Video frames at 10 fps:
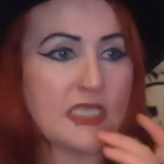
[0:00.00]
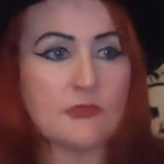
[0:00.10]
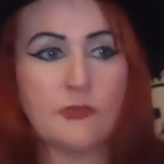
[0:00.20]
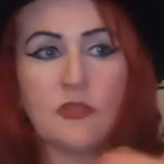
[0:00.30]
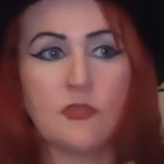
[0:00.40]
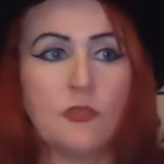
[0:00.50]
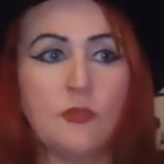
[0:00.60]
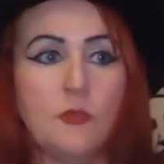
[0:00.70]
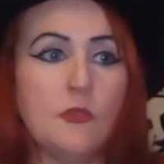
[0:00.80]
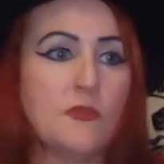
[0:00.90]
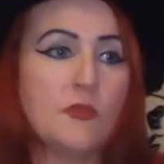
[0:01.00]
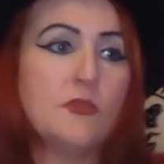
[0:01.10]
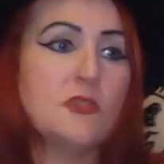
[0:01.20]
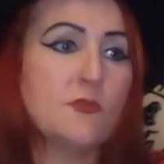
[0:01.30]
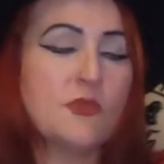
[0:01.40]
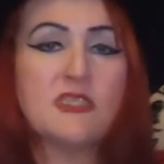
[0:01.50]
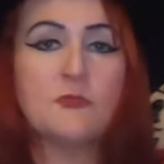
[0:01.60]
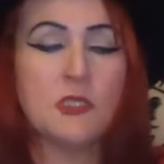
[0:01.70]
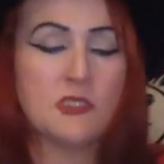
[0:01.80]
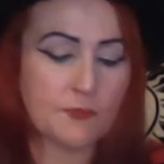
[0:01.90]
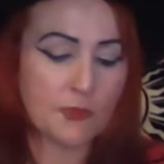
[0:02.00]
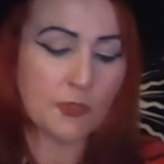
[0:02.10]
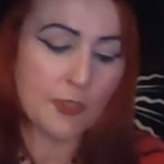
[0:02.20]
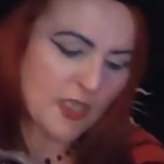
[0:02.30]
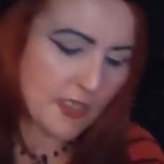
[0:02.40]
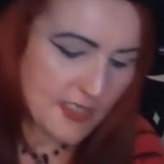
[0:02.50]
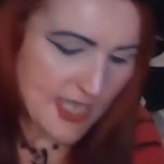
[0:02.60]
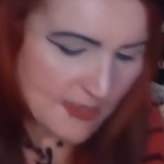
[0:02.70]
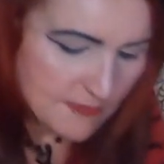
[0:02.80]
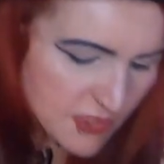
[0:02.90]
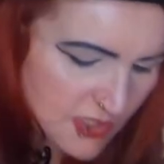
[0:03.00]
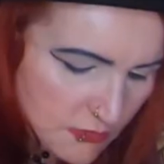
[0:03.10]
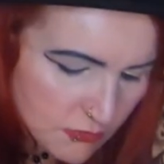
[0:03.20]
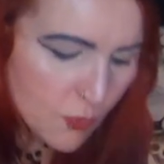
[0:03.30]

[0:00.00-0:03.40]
last me through to Christmas. But yeah, just